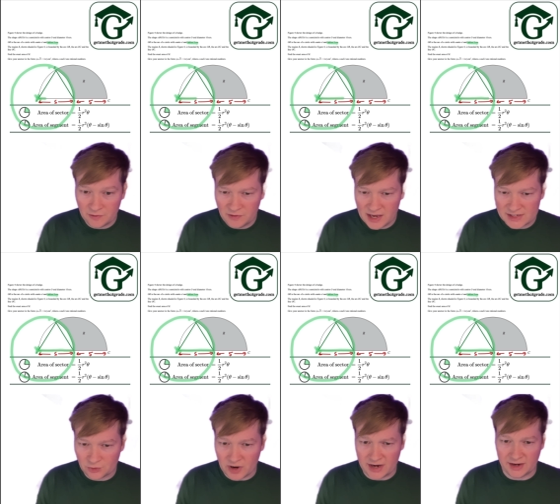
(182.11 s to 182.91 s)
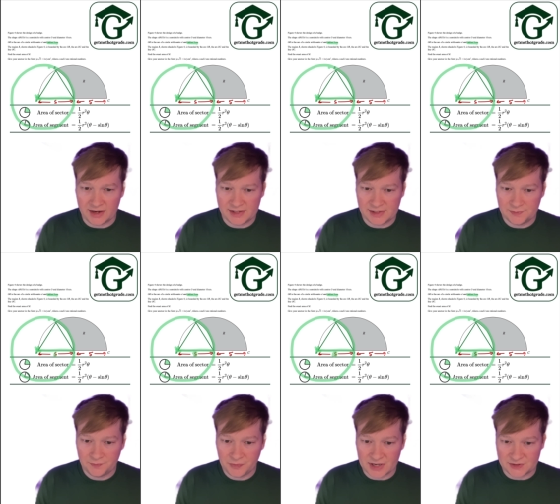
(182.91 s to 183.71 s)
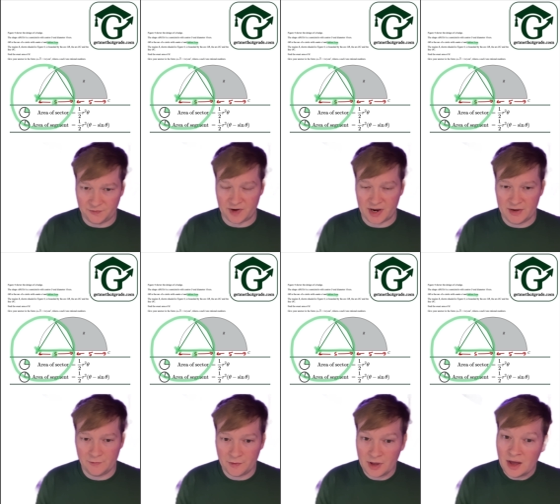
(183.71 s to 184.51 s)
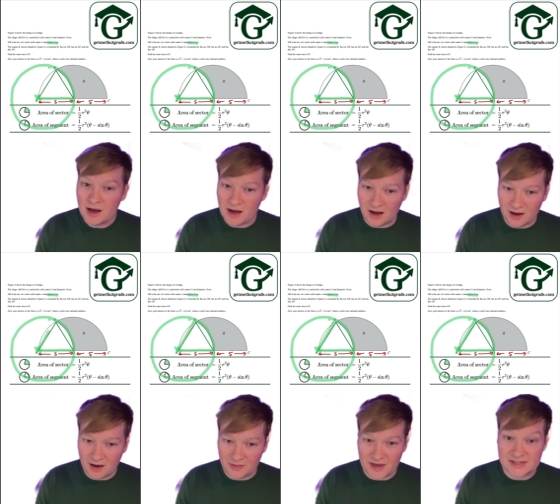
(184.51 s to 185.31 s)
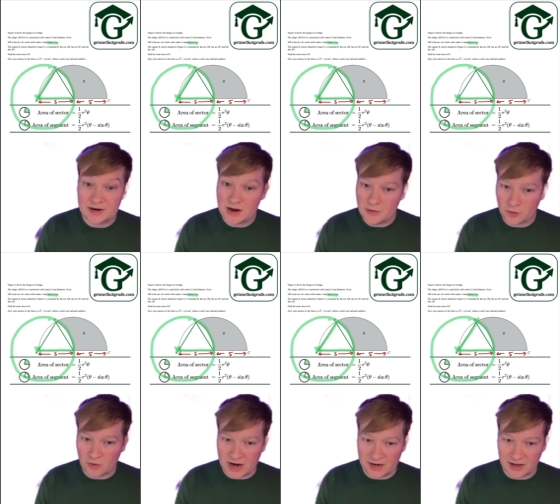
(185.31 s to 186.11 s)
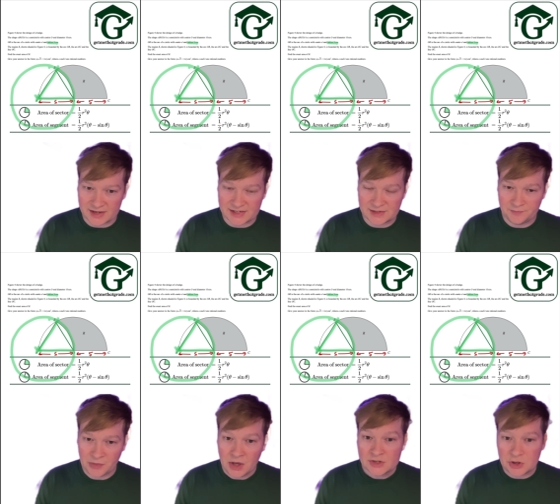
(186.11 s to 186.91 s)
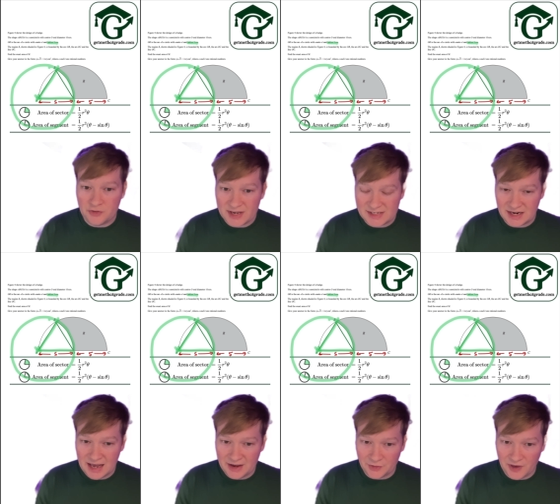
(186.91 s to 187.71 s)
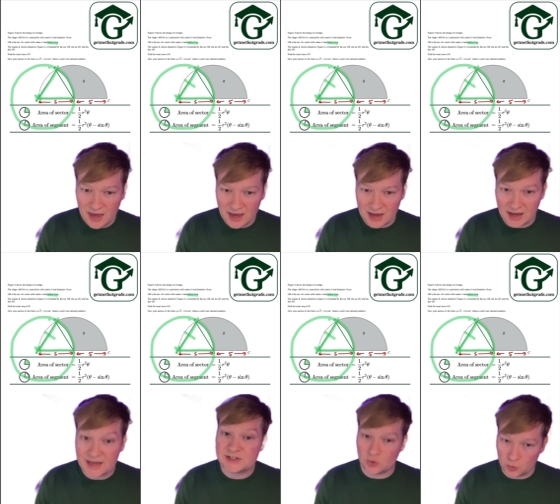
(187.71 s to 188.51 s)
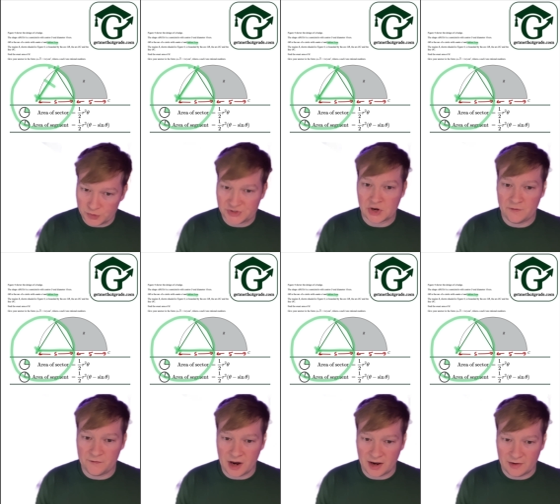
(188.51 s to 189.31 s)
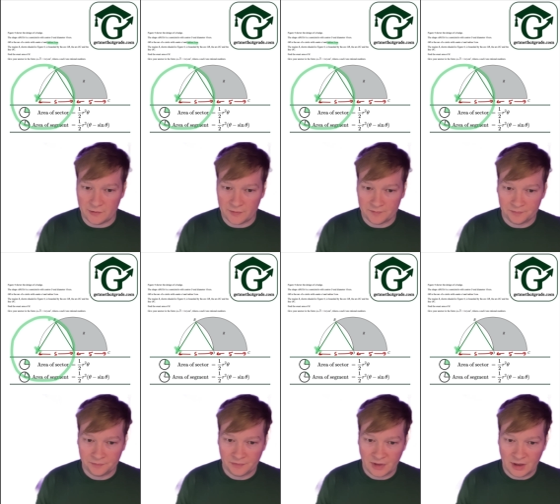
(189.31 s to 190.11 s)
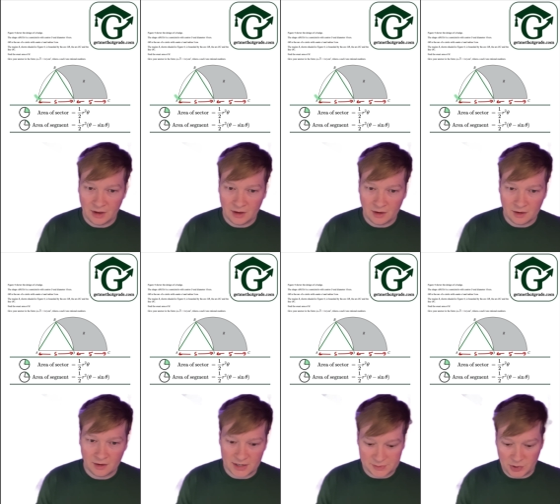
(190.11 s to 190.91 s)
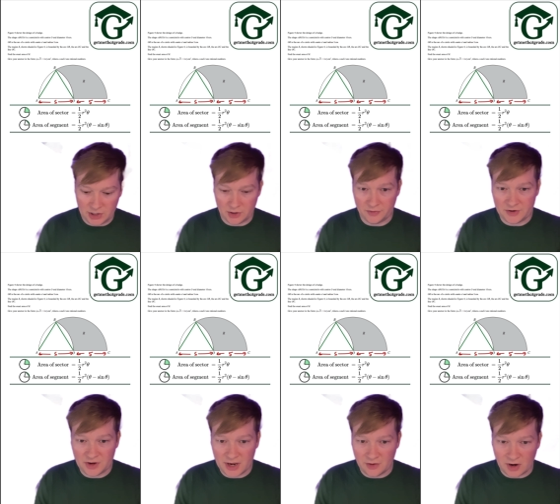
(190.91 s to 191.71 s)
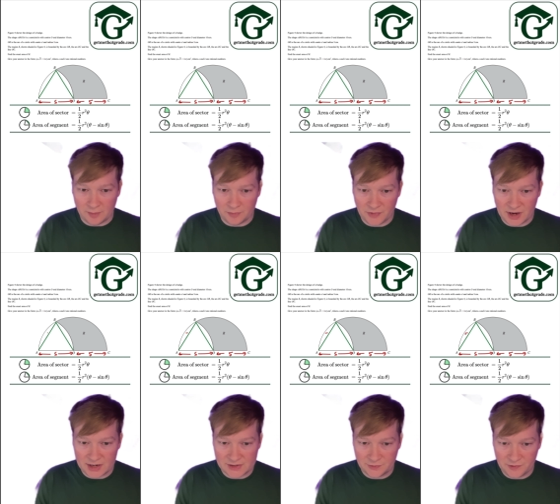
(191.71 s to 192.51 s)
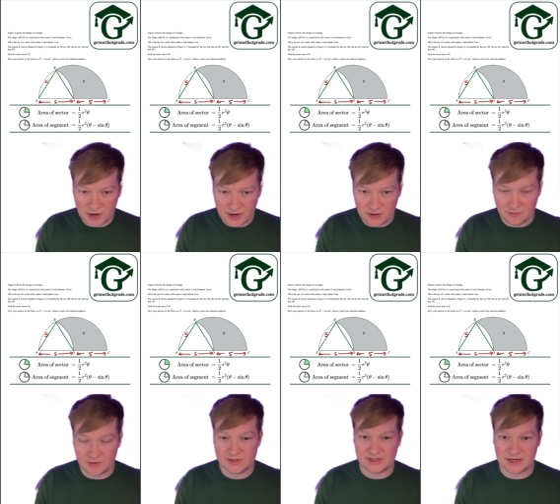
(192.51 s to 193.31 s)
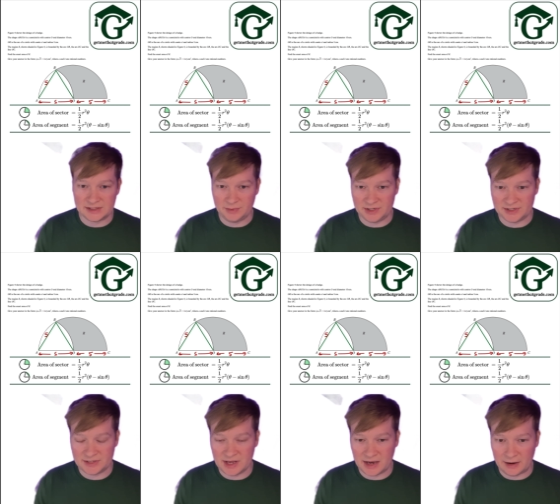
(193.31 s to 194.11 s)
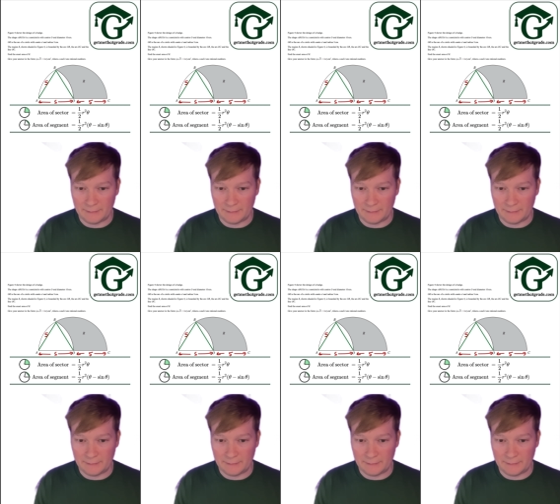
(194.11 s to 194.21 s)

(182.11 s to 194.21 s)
There's a radius. That's 5. Ah, there's another radius. So this length here is also 5. Let's put it on the diagram. That is 5 centimetres there.